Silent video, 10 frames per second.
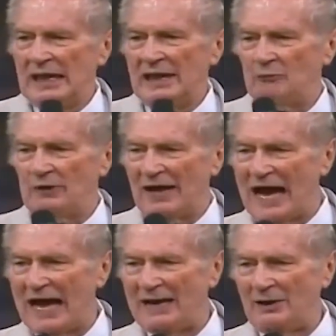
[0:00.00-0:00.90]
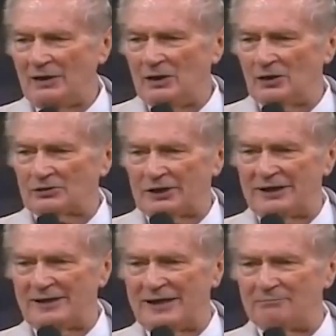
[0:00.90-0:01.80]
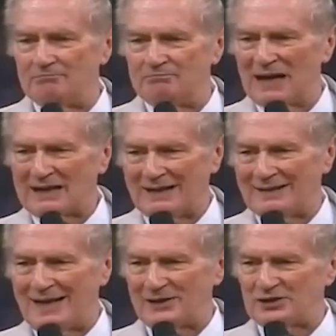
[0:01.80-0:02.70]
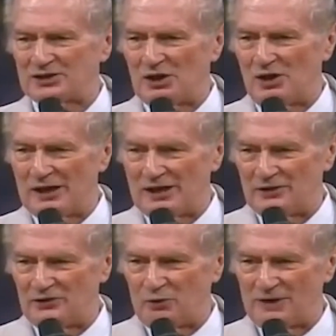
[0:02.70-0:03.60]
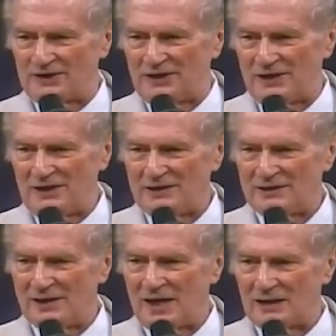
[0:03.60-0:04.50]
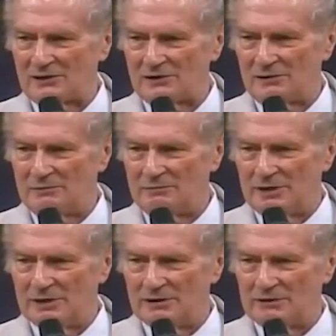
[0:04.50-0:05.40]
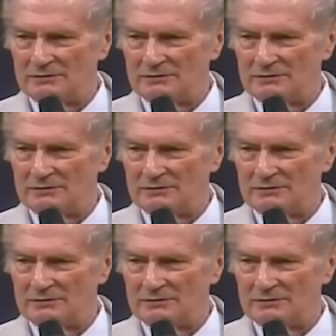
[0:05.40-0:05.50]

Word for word: And when I looked in that bucket, I saw a $20 bill.